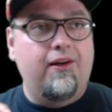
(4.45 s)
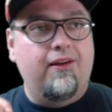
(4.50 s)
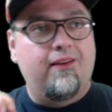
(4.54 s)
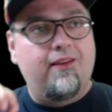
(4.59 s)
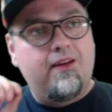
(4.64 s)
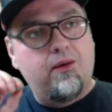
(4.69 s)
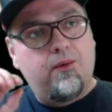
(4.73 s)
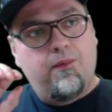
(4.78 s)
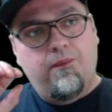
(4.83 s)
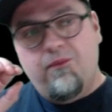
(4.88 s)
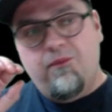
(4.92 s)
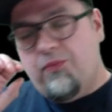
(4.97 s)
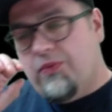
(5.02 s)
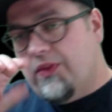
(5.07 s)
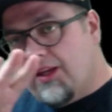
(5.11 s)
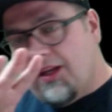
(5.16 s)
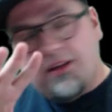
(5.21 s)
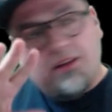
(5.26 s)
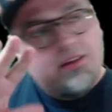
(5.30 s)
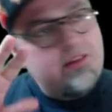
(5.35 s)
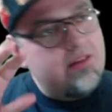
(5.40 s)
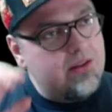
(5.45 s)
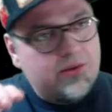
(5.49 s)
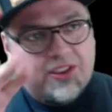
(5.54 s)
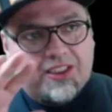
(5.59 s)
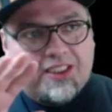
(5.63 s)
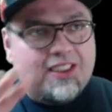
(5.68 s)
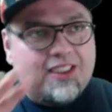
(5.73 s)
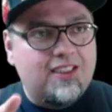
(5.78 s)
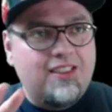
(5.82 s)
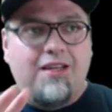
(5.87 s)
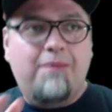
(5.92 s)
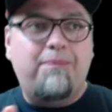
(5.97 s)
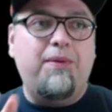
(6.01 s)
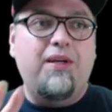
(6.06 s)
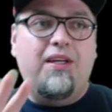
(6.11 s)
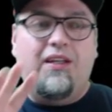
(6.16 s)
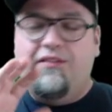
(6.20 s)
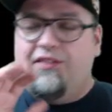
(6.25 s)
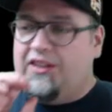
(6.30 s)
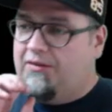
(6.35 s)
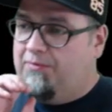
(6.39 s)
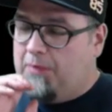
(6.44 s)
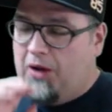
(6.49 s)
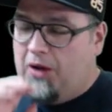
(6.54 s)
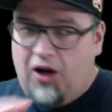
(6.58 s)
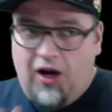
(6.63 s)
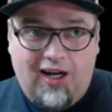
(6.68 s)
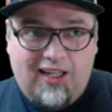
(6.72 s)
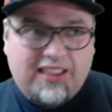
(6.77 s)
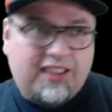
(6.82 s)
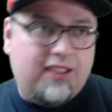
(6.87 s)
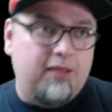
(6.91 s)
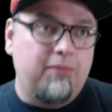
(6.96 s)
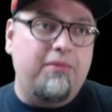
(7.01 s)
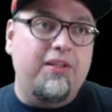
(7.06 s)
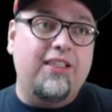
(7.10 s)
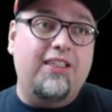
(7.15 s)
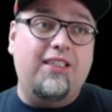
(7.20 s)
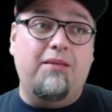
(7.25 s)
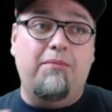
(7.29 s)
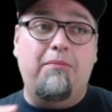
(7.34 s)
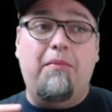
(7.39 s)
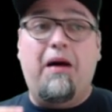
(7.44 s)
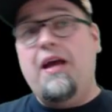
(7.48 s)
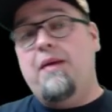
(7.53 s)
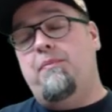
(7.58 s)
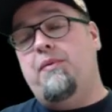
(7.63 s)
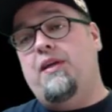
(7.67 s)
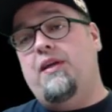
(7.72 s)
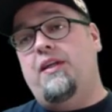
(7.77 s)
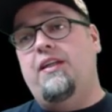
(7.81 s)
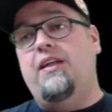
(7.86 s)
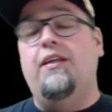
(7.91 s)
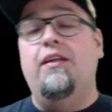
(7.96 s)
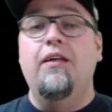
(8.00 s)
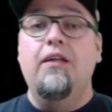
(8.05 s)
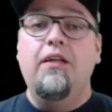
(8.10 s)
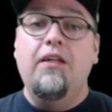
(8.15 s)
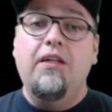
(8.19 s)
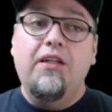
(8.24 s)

a little a little snippet of some awesomeness in my opinion.